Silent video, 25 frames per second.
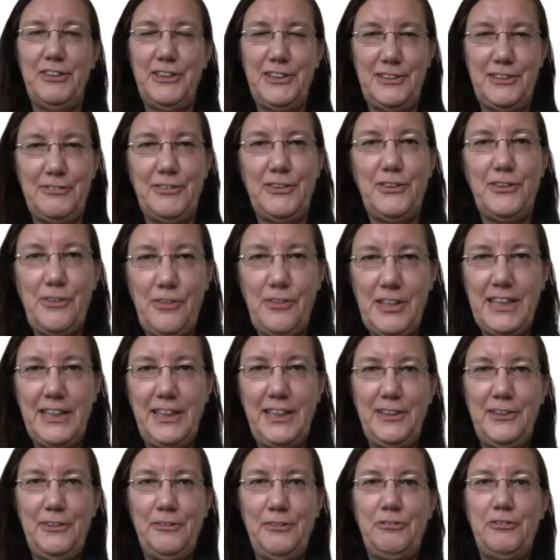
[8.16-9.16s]
of all,
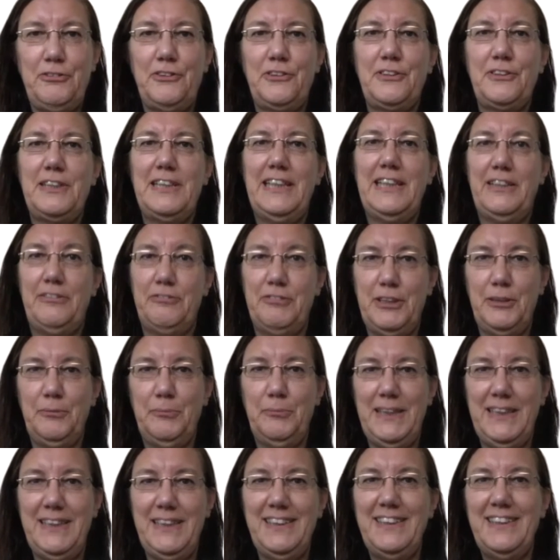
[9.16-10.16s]
thank you for having
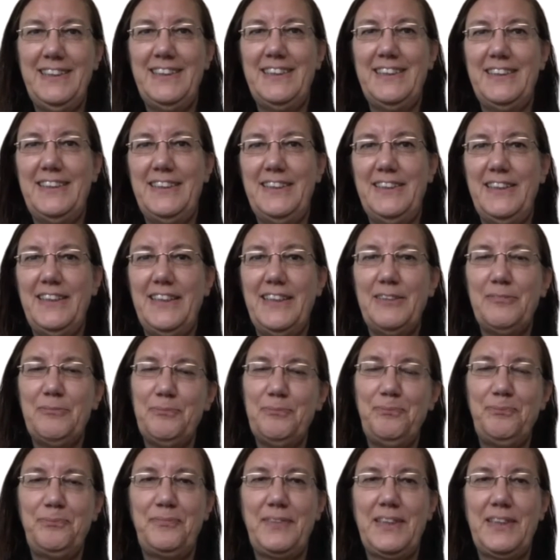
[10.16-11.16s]
me,
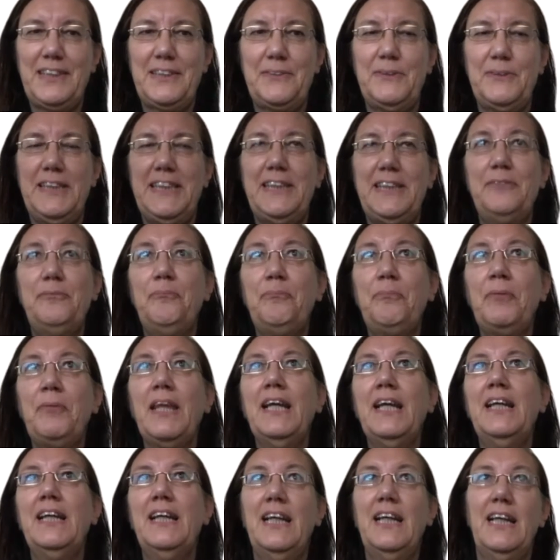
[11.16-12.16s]
Sweta.
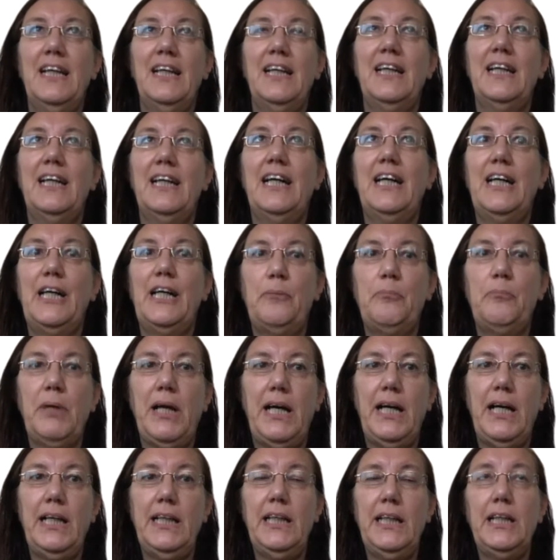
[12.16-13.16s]

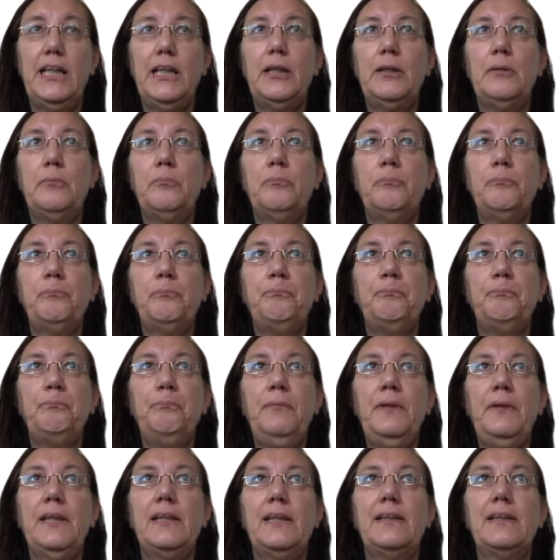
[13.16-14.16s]
I am,
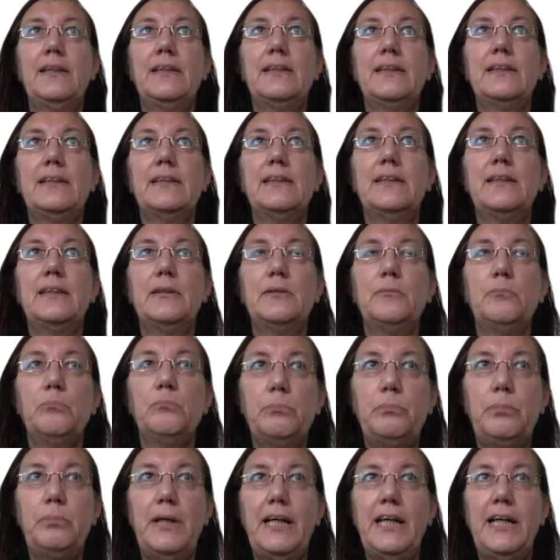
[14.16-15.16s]

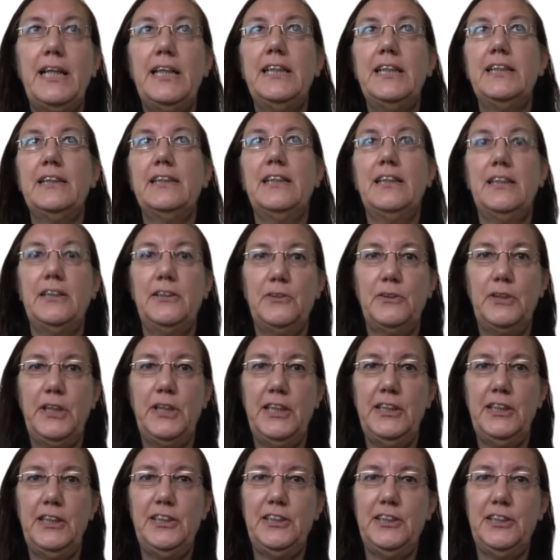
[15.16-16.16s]
by
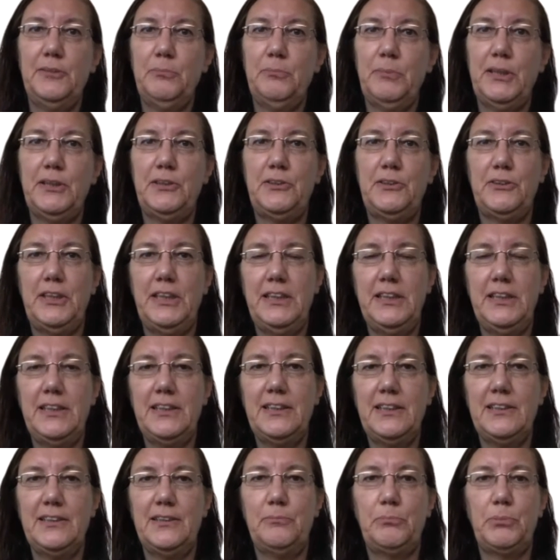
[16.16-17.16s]
education and by
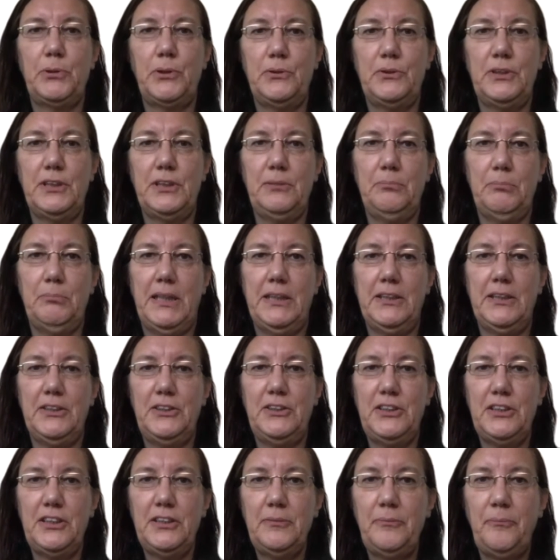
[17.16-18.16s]
training, a project
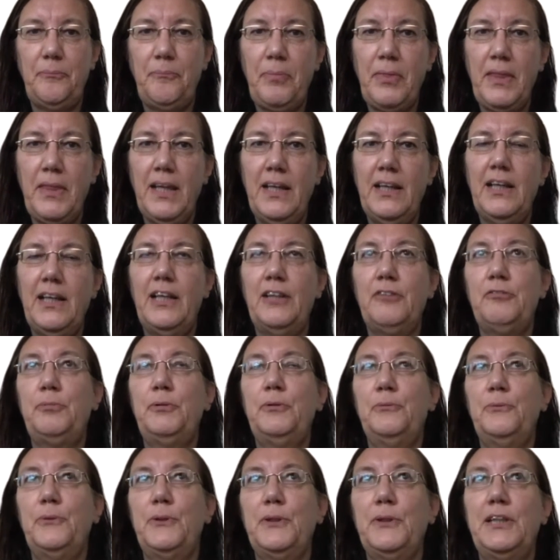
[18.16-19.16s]
manager. I've been
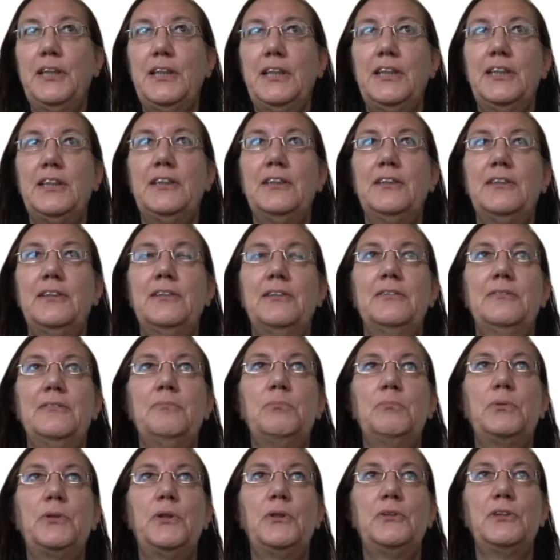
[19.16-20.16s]
working in
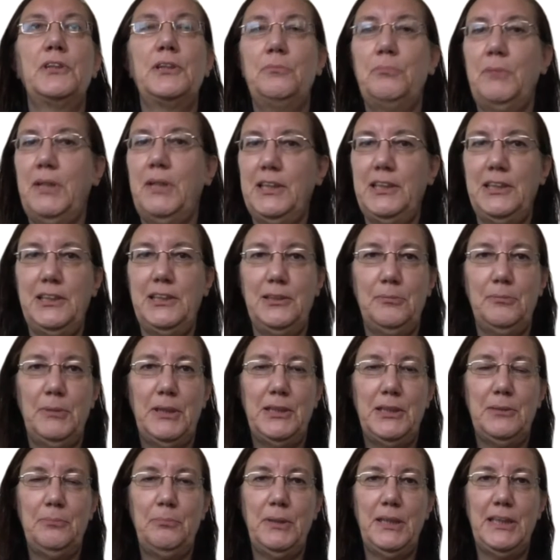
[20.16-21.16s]
project
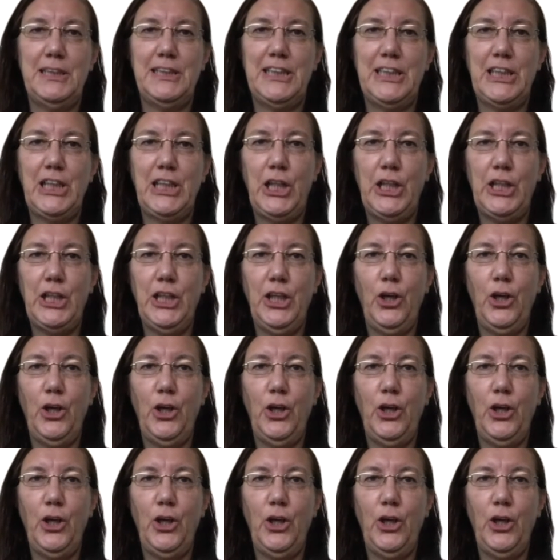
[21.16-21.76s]
management basically